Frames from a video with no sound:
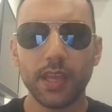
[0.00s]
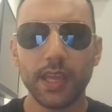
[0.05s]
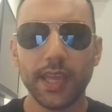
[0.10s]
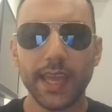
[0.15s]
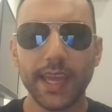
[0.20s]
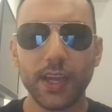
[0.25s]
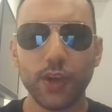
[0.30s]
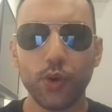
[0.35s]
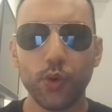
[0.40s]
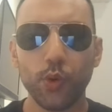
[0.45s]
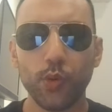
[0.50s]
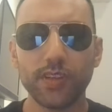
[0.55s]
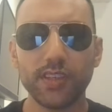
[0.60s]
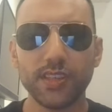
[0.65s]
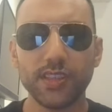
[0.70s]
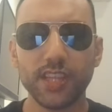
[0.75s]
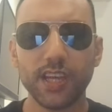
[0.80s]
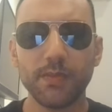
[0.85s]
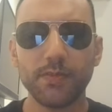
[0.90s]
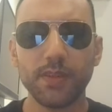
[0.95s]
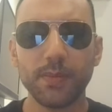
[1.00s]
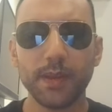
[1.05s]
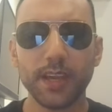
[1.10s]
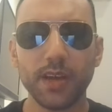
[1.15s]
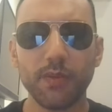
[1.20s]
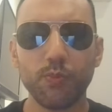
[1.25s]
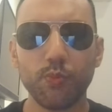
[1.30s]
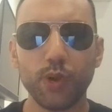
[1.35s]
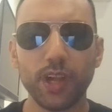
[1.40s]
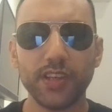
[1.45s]
It causes them to
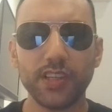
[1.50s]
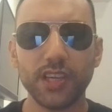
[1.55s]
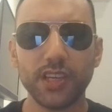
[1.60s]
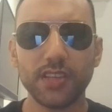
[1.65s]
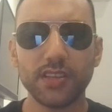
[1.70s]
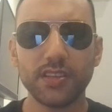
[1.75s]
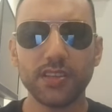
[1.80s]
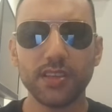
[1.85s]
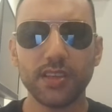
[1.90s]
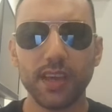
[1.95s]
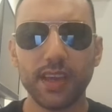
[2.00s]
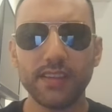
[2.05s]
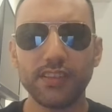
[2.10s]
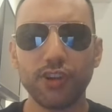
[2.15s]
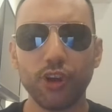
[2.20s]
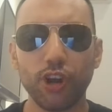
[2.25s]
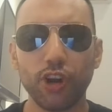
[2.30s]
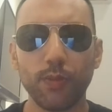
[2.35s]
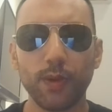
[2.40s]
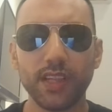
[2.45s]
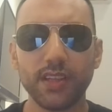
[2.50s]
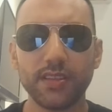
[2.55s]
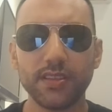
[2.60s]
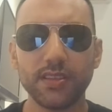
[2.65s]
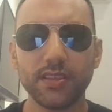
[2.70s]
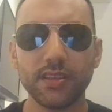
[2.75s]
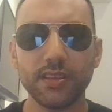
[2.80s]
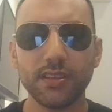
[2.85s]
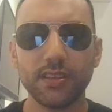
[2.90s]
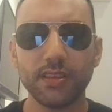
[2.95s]
become rigid,
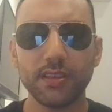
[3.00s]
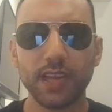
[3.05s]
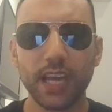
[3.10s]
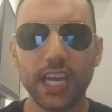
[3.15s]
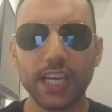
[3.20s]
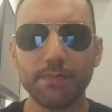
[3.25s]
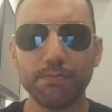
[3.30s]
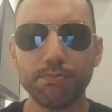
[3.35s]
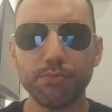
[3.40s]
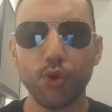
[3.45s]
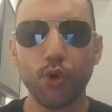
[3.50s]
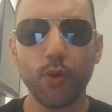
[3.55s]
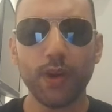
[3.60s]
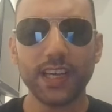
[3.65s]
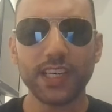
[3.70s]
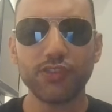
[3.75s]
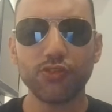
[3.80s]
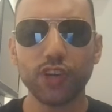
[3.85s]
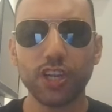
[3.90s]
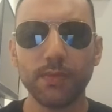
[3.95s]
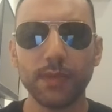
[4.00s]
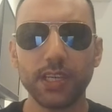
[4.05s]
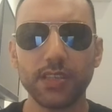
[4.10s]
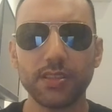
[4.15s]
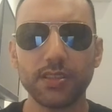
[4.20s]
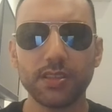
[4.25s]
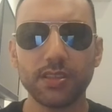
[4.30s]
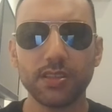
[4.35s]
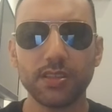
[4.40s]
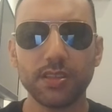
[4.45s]
intolerant, and moral
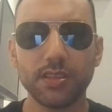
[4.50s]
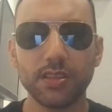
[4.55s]
extremists,